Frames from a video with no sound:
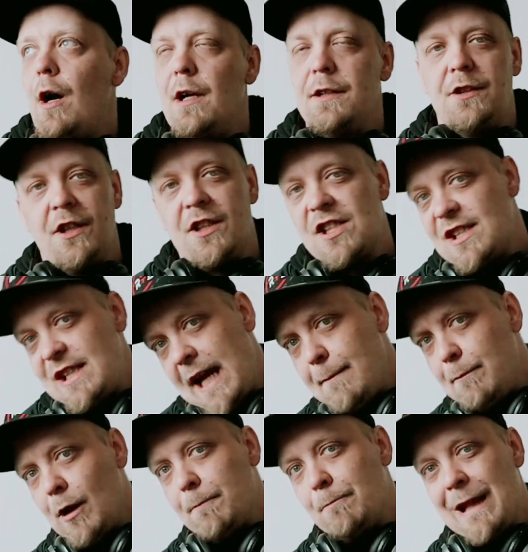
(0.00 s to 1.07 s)

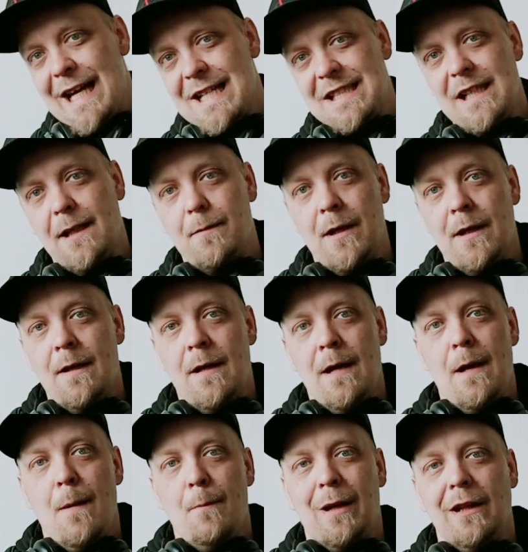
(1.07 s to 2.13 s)
understable plastic,
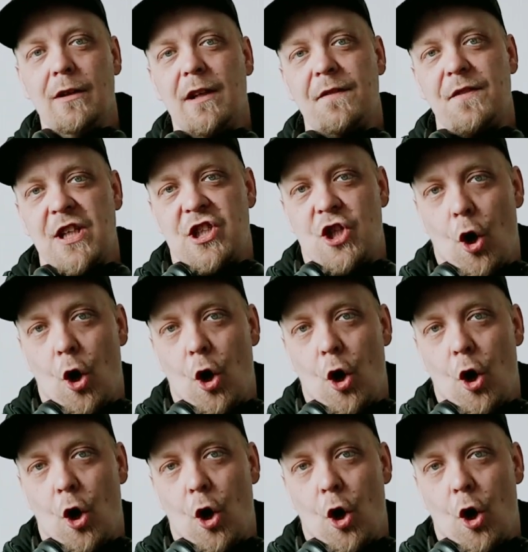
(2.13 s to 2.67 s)
but look at the